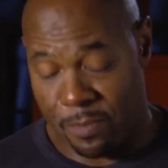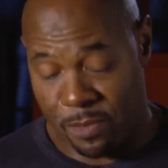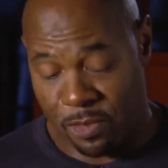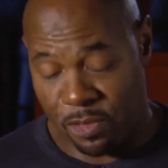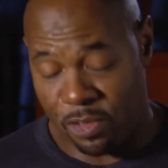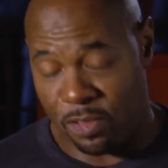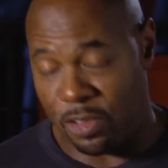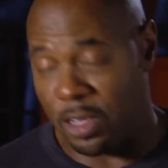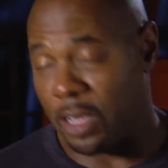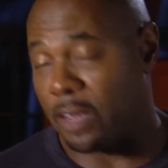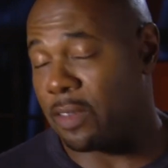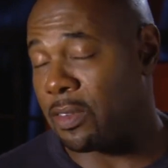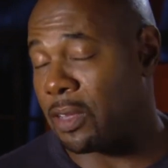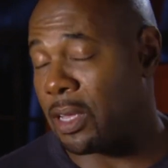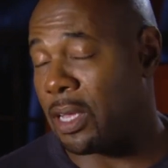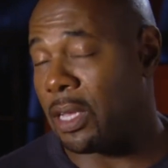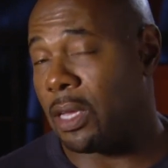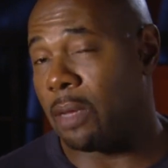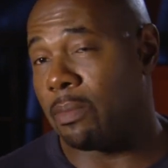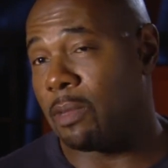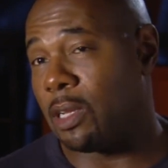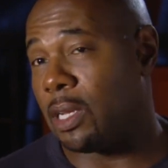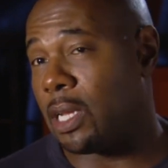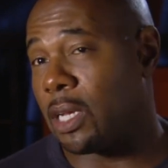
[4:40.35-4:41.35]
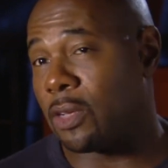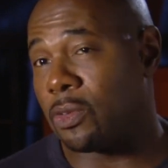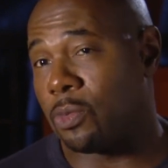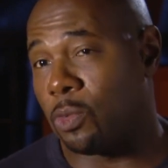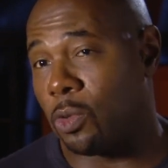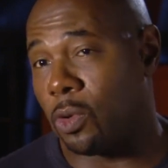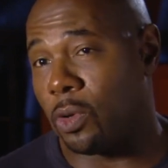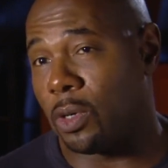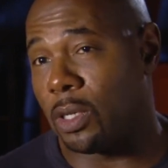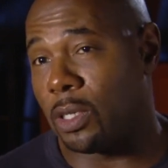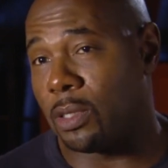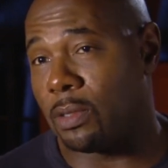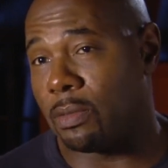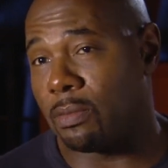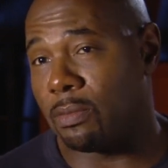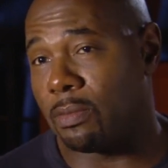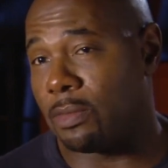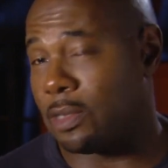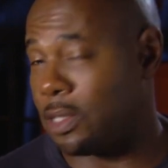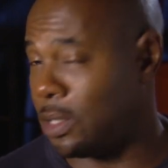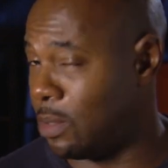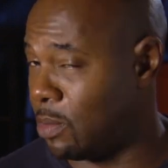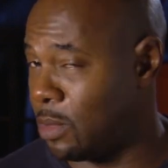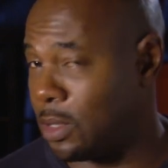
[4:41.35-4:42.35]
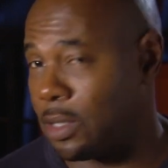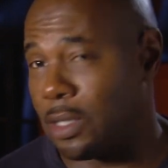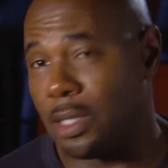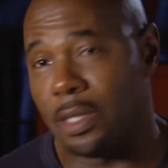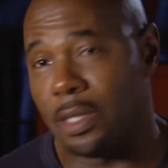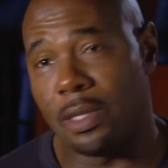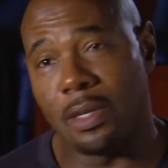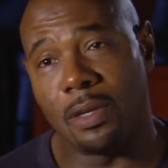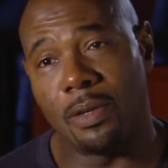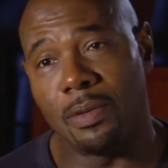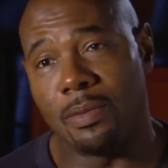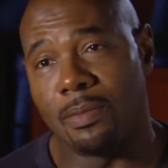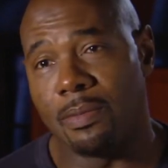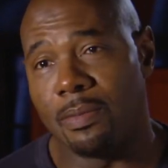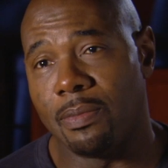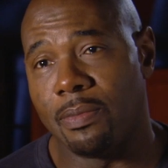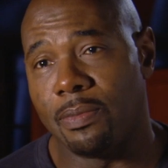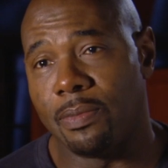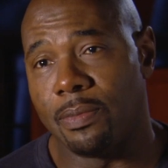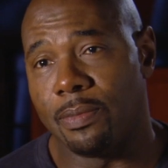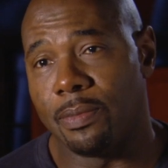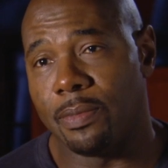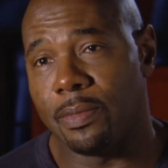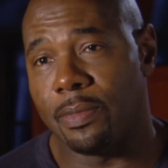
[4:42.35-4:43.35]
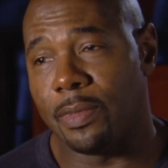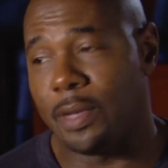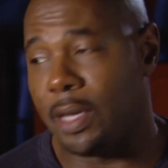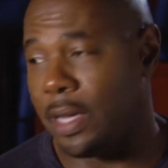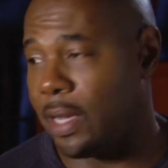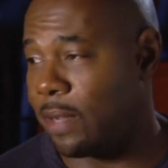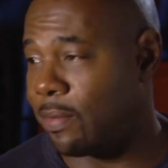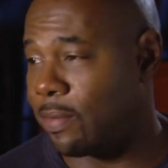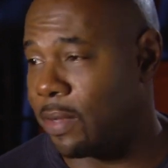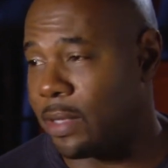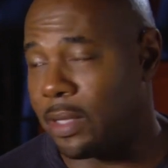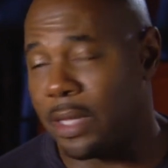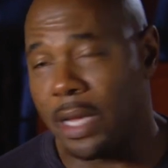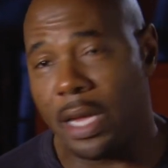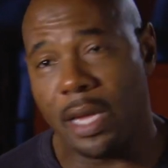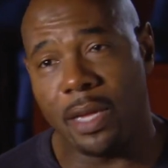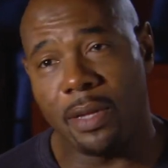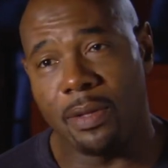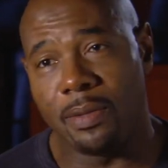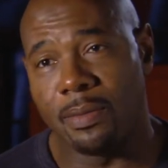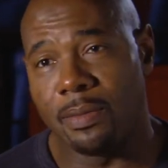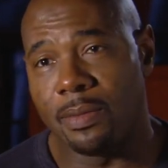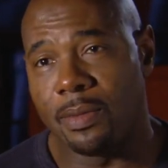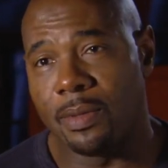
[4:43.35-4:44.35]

six A M the next morning, she was in there every day,